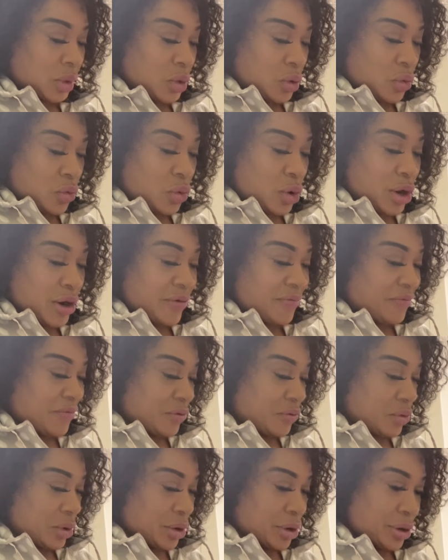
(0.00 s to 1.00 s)
word
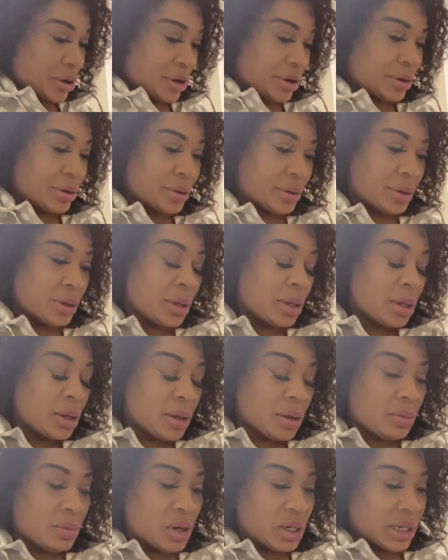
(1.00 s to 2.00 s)
for word,
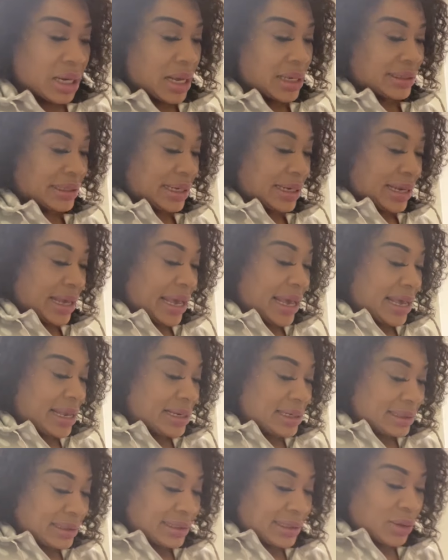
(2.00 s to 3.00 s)
but as in
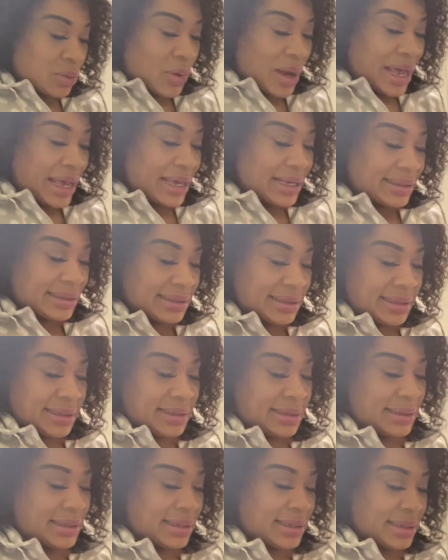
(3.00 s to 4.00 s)
health-wise,
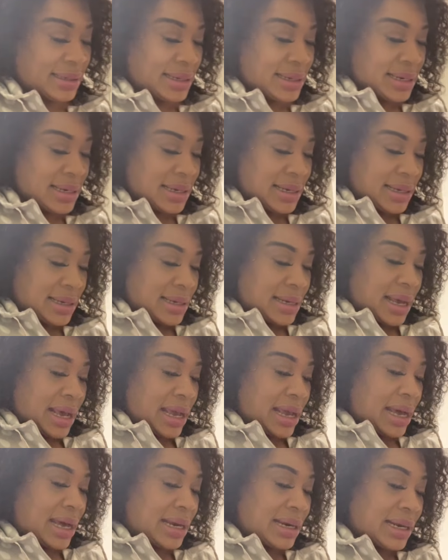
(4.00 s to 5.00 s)

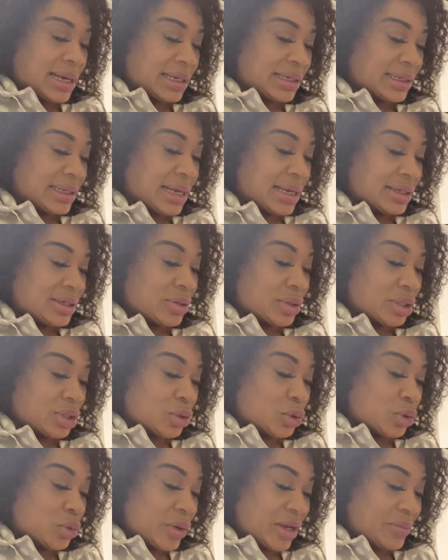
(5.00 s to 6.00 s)
I understand so
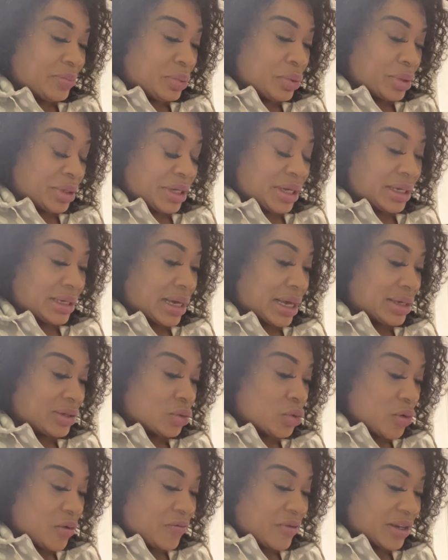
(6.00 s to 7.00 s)
sweet potato is
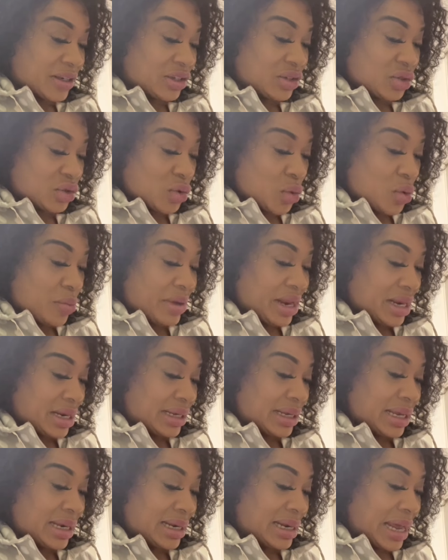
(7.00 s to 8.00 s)
good for so many
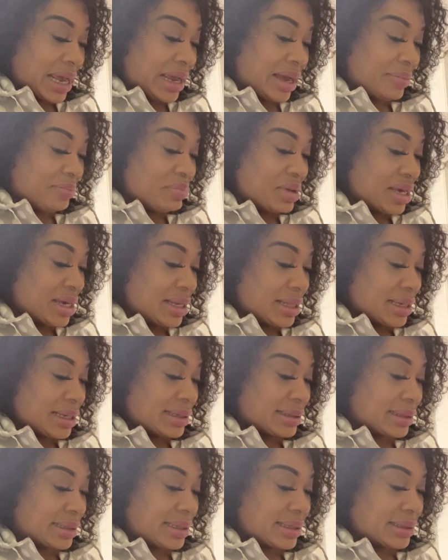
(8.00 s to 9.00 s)
things.
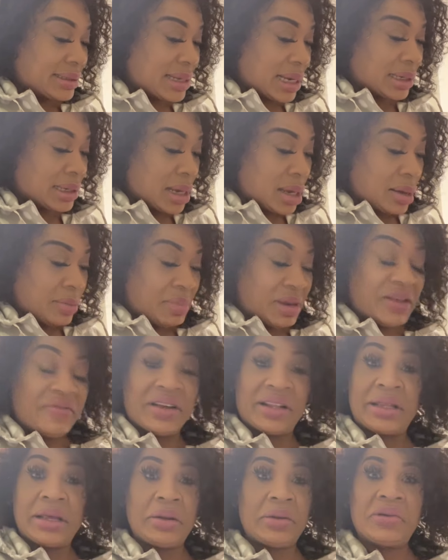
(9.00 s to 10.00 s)
Diabetes, this, that. Me
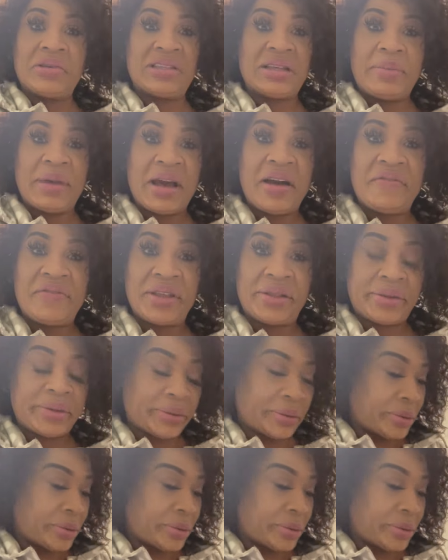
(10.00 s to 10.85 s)
never tell you nothing of it.